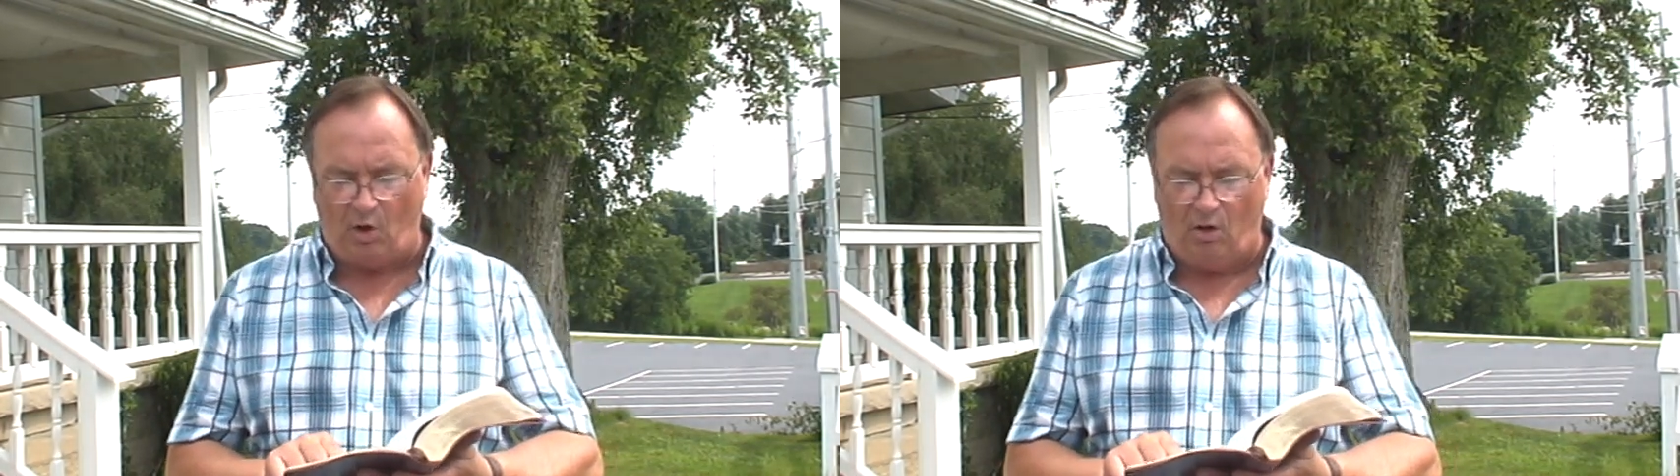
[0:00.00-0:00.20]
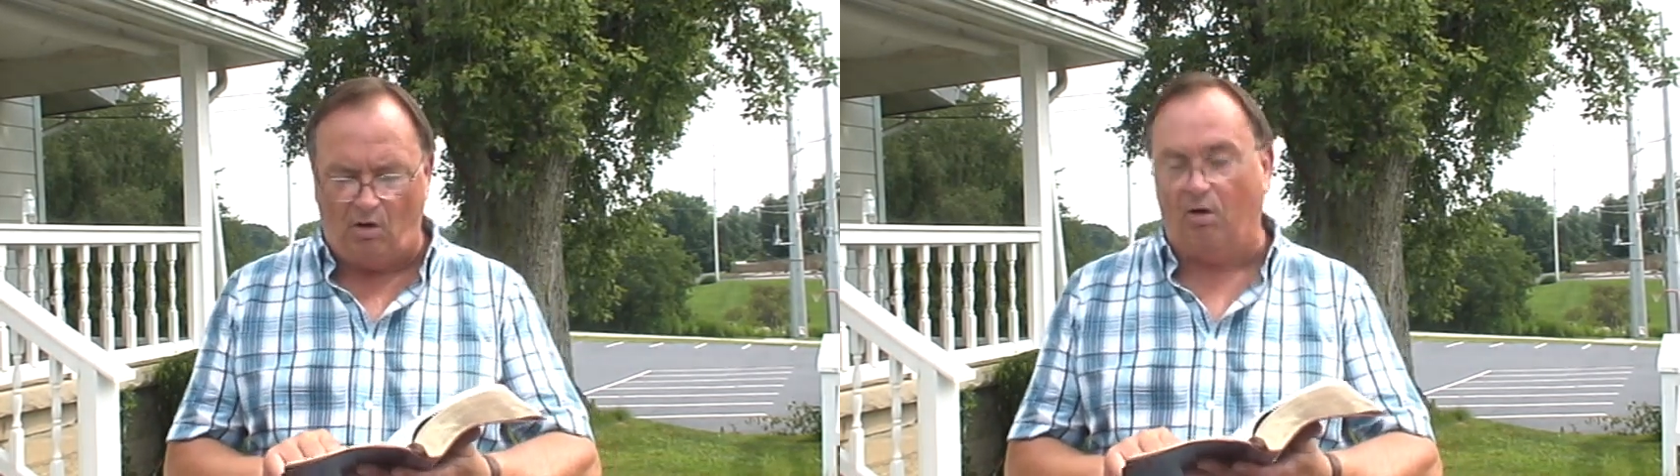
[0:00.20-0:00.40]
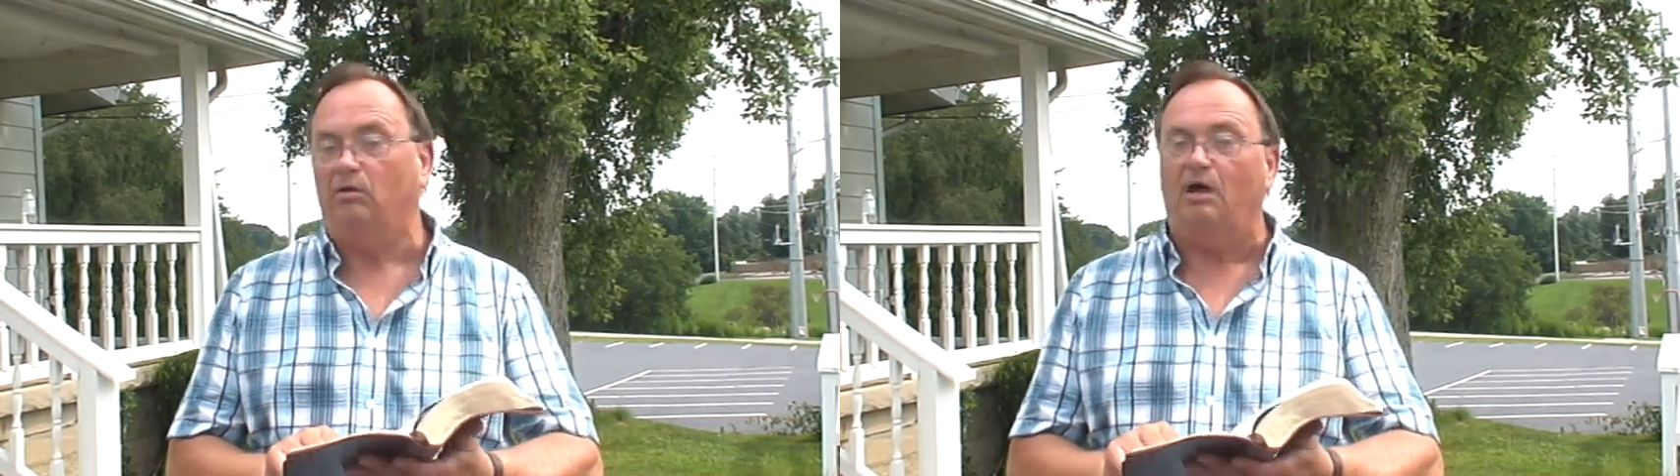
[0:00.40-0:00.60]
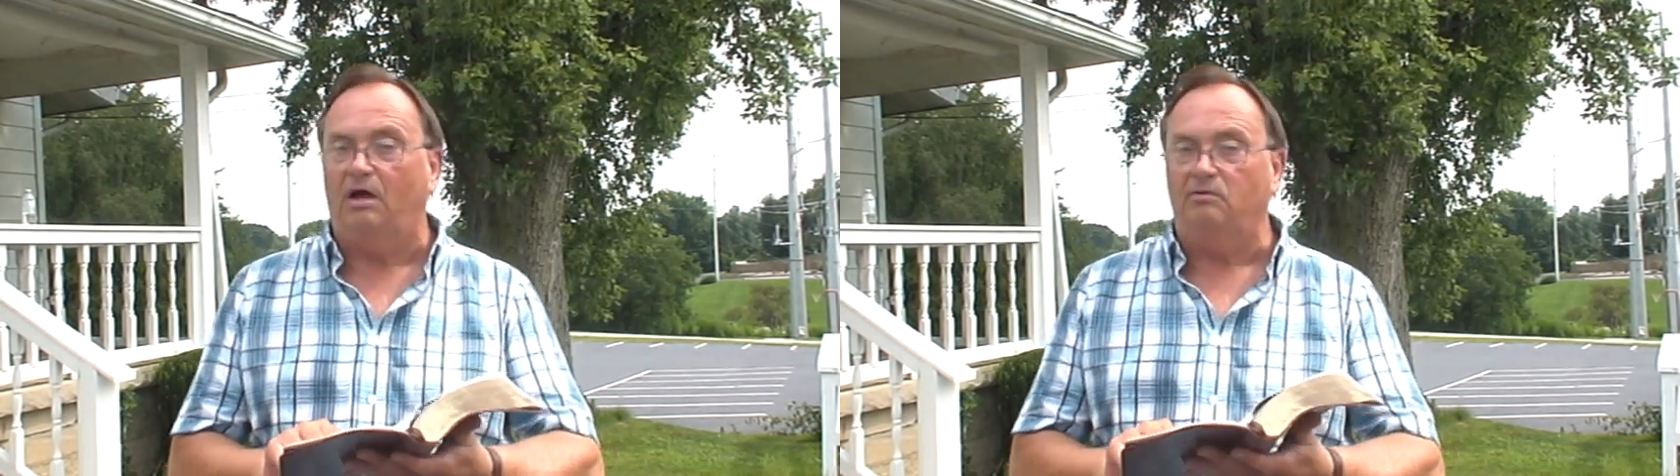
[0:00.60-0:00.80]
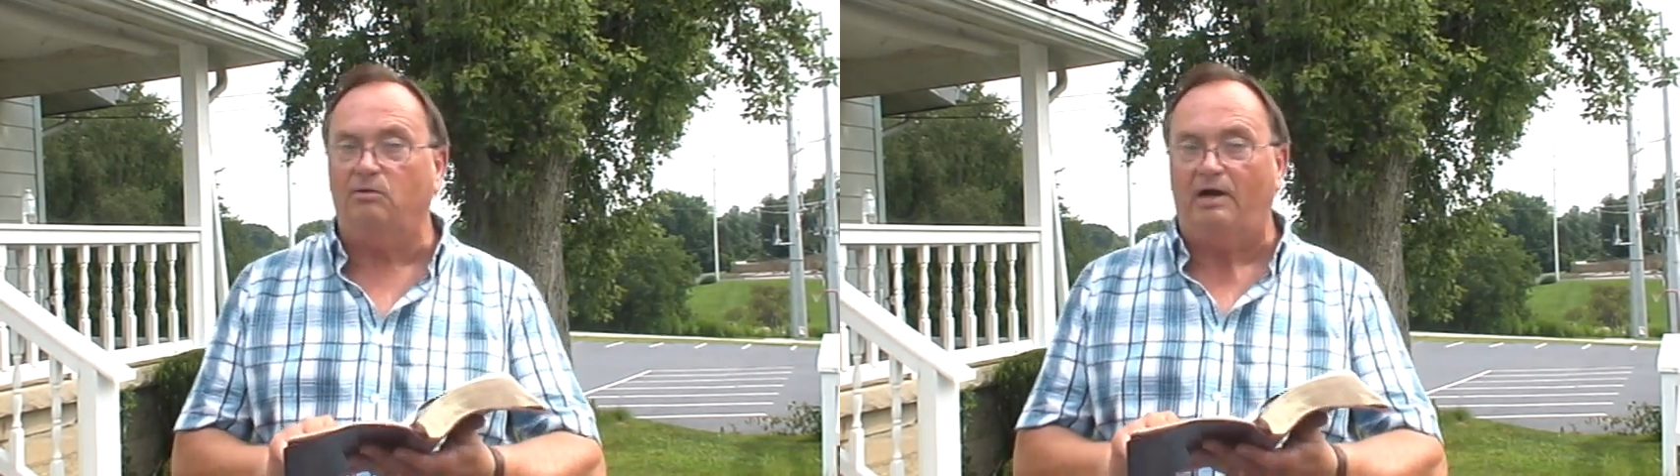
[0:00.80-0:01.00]
all
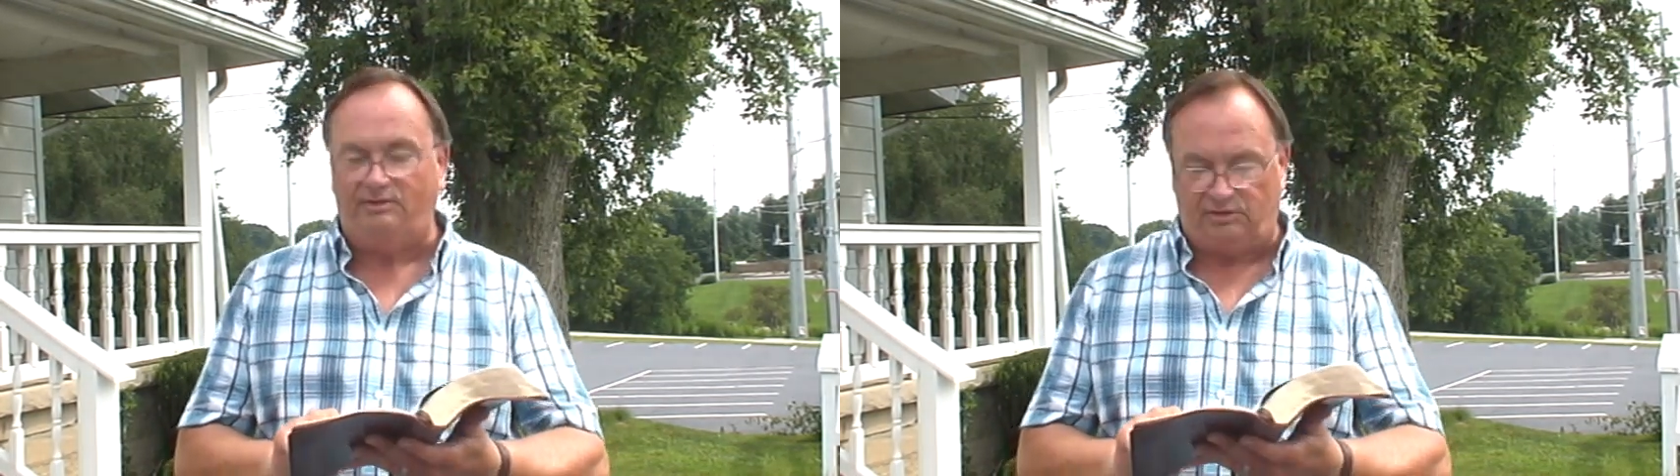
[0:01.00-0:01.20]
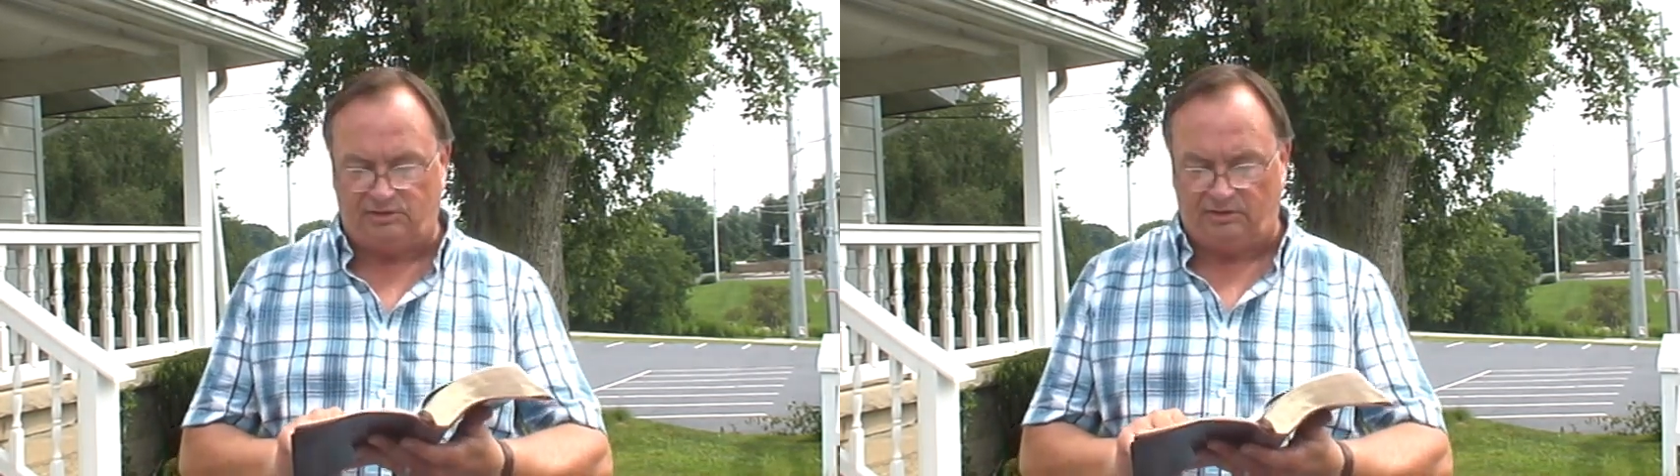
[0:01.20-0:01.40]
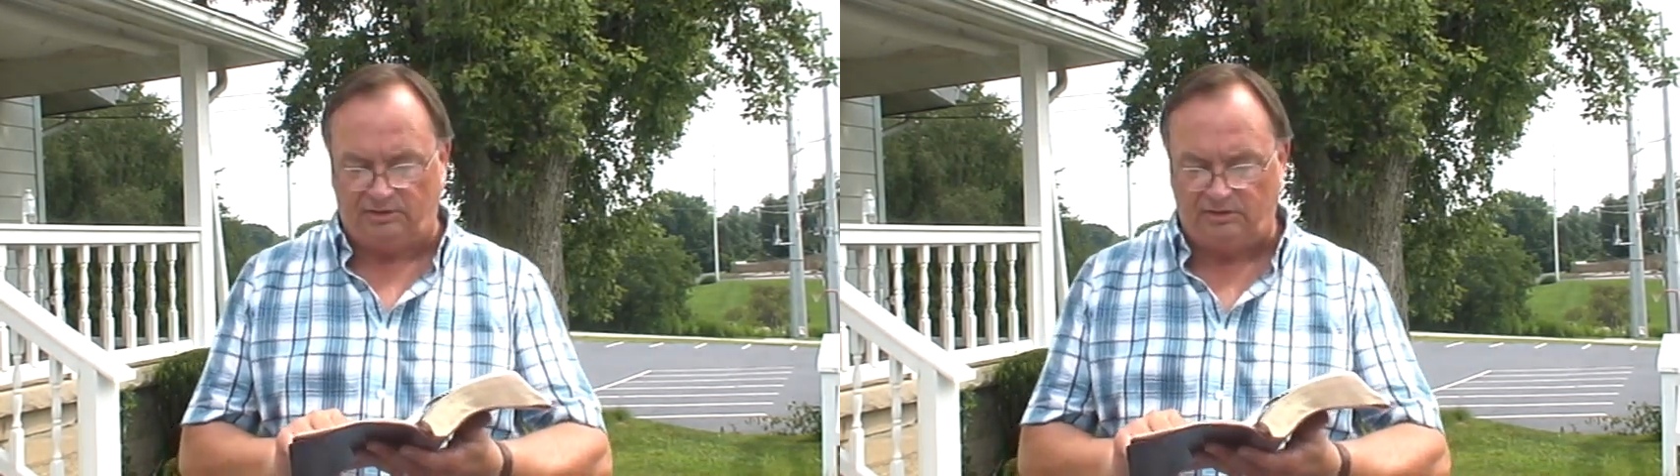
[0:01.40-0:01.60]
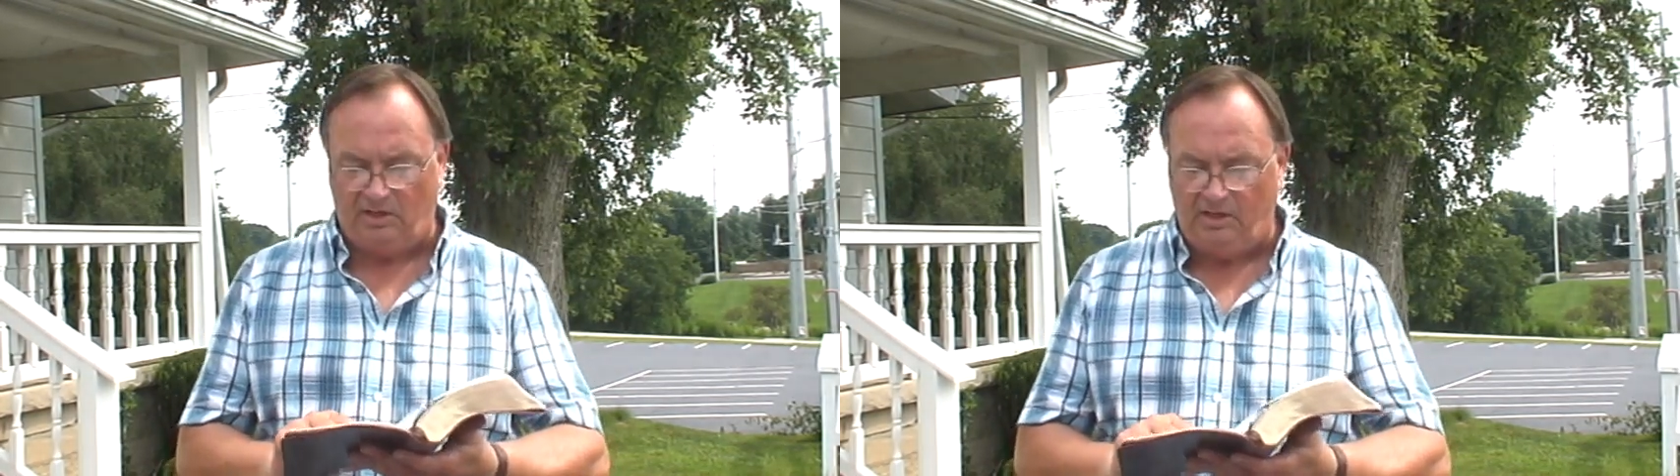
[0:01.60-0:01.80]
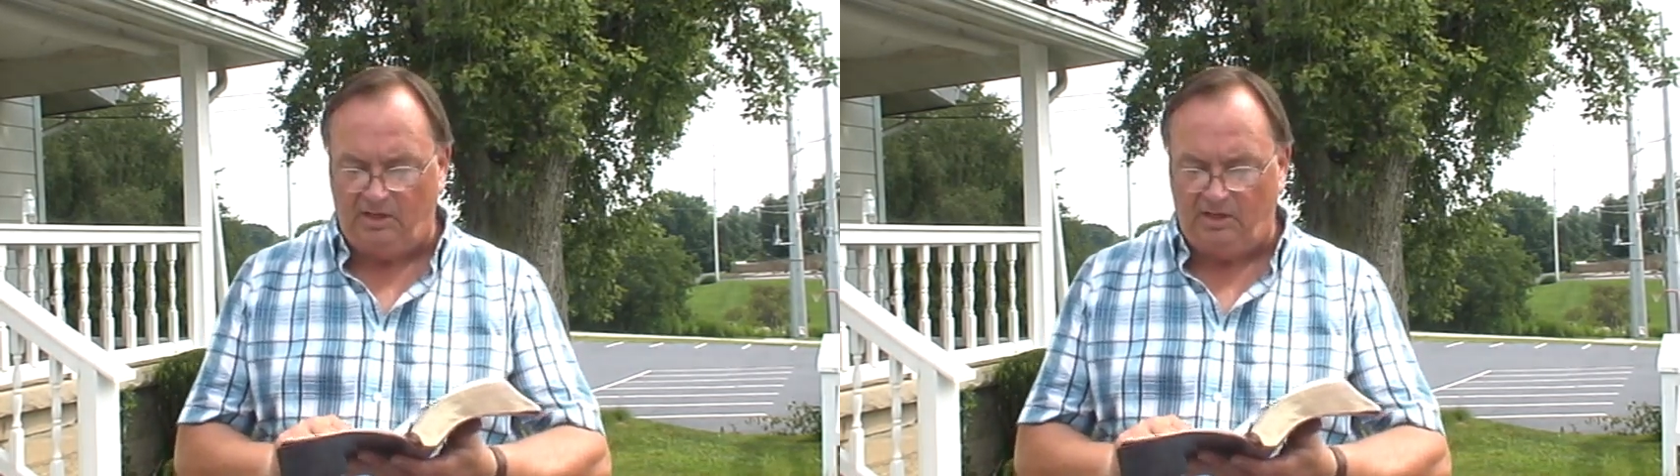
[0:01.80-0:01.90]
unrighteousness.